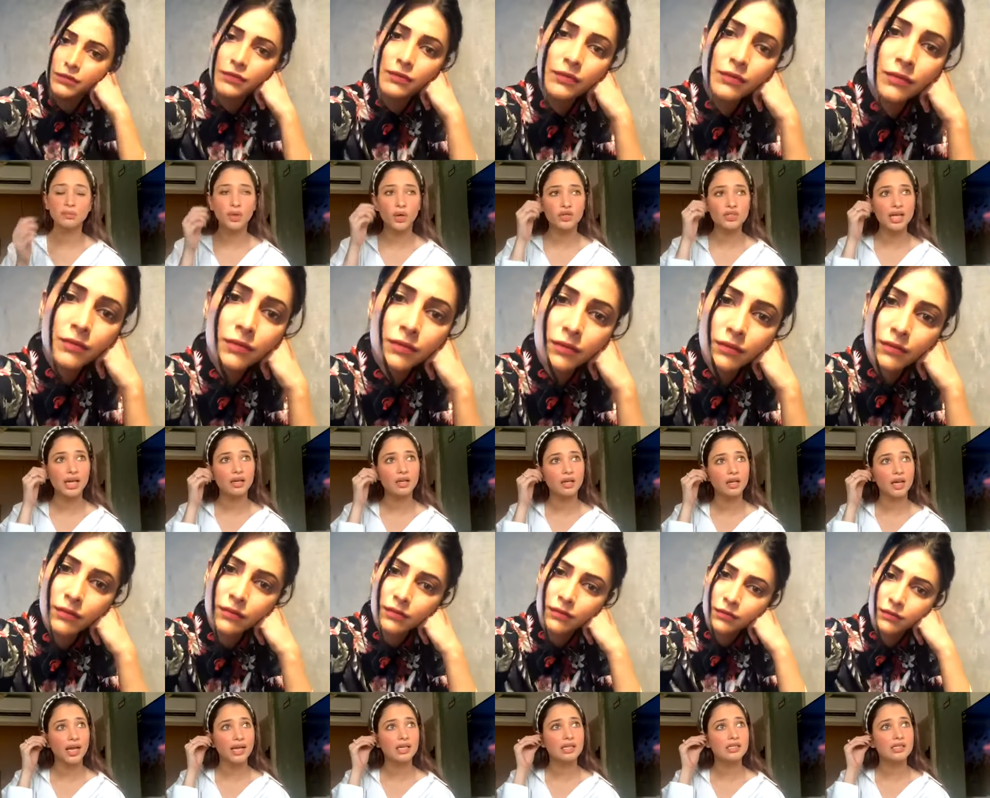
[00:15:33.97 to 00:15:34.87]
Speaker 1: mm-hmm. because I
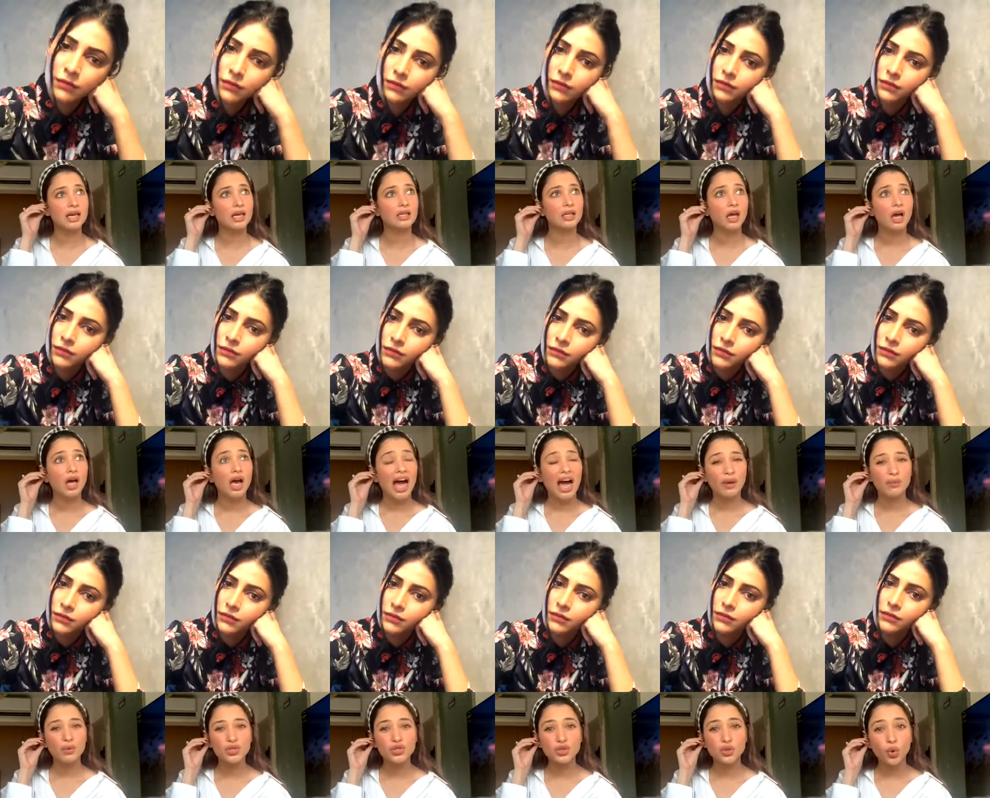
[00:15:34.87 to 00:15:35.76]
realized that I
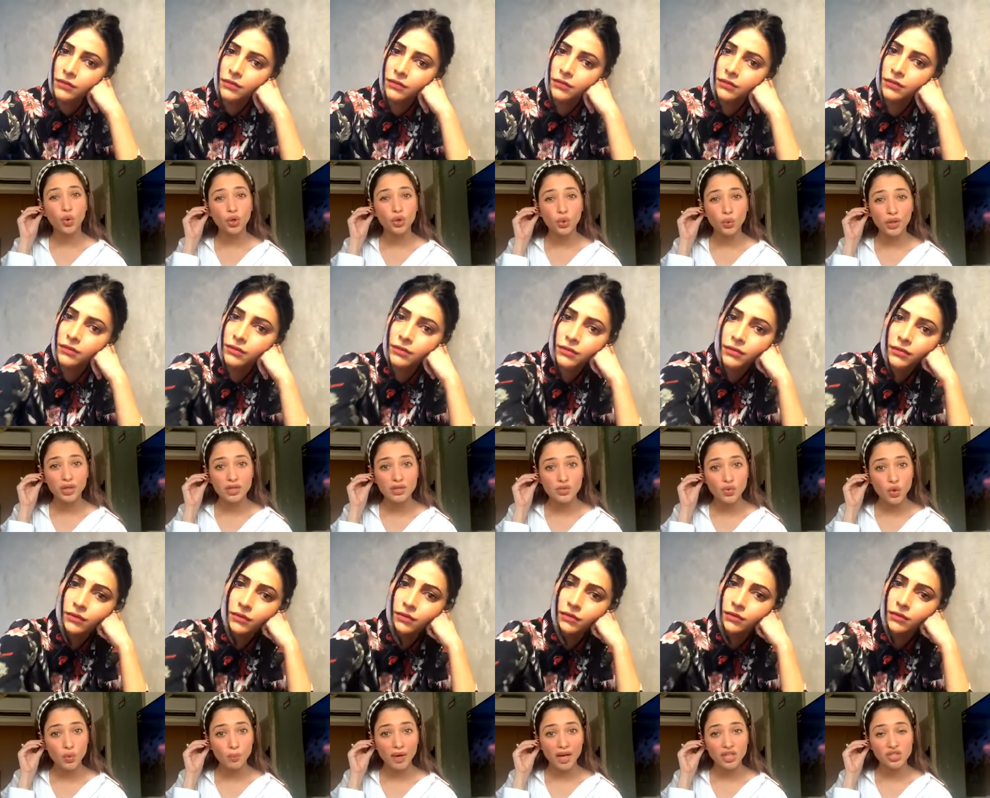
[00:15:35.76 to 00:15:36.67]
was yo-yoing
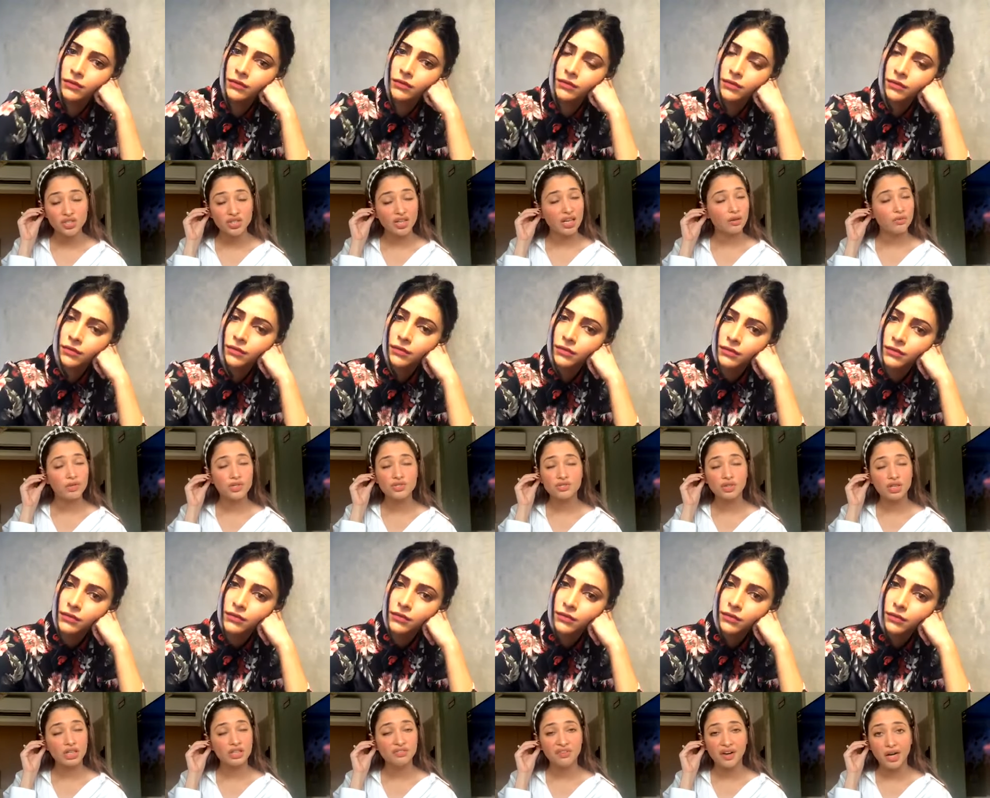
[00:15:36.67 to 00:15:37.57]
so much that I was
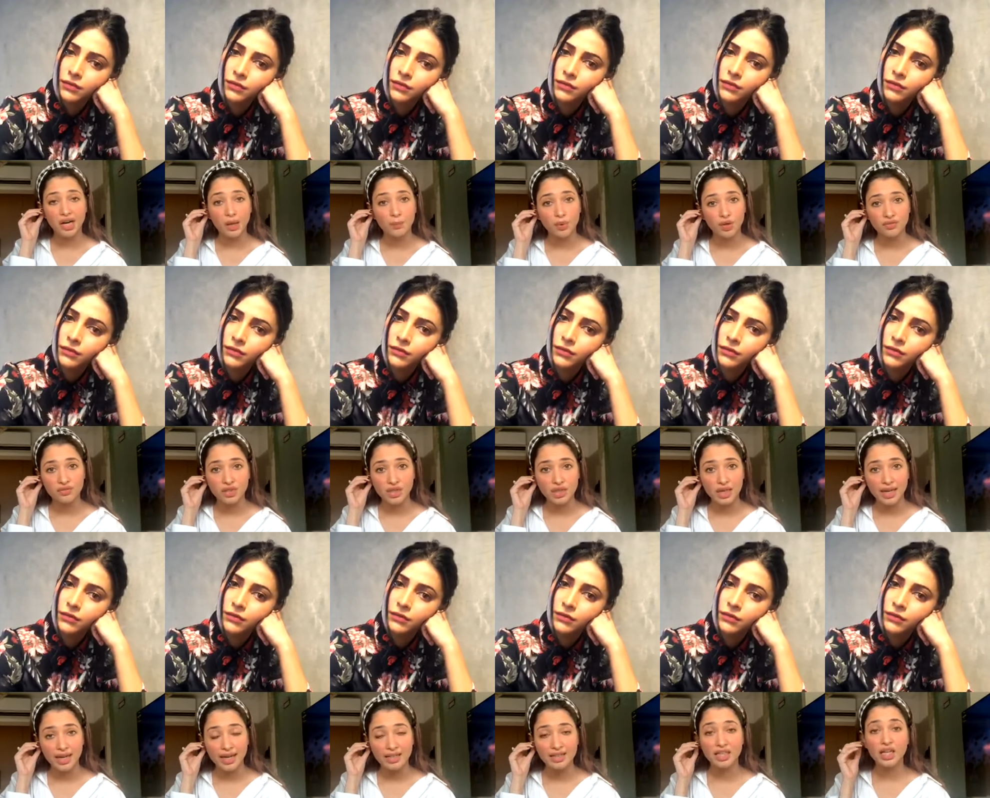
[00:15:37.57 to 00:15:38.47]
really fed up of it.
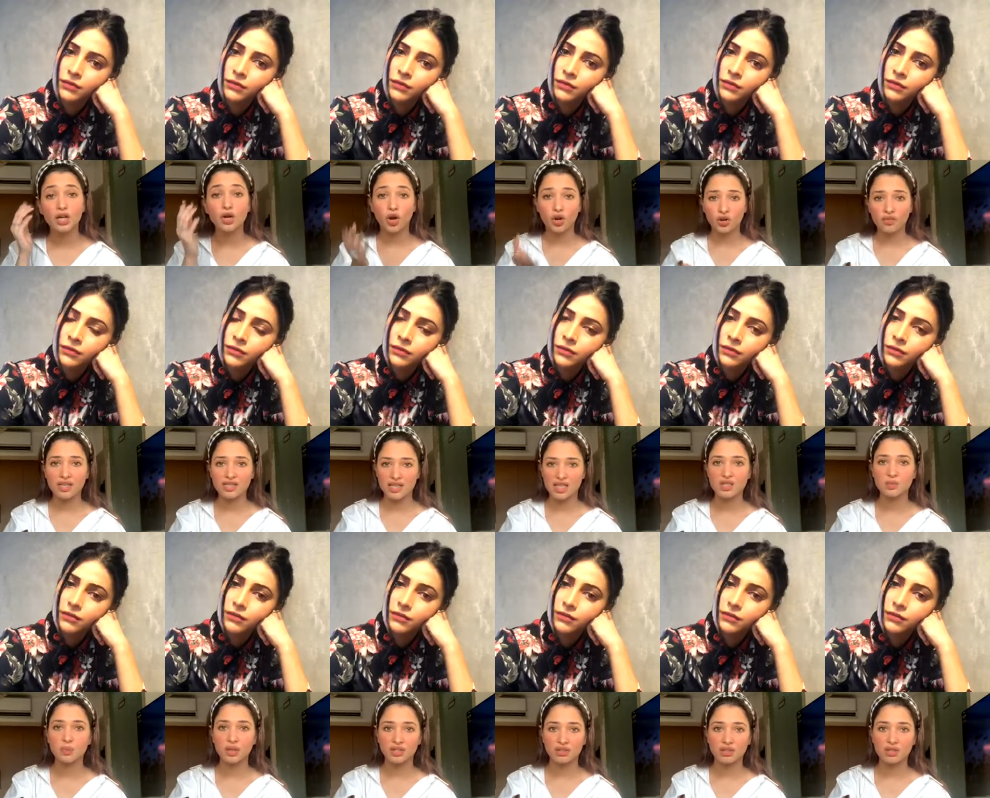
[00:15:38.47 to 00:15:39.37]
Like, I think a lot of us
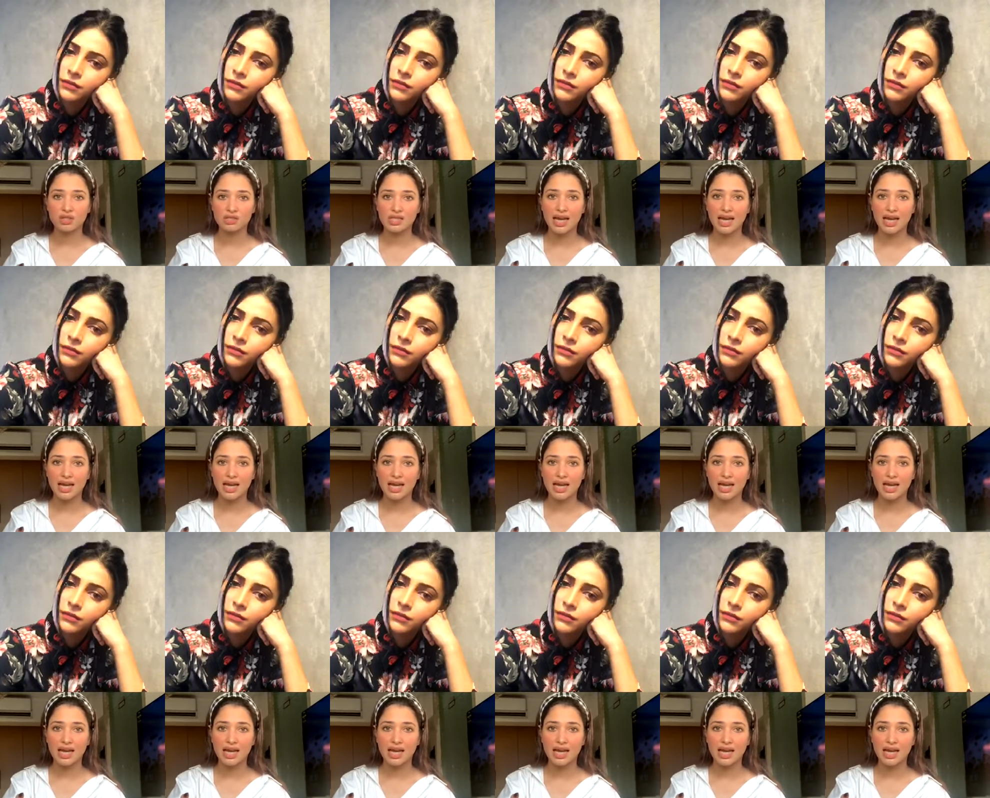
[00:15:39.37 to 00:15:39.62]
experience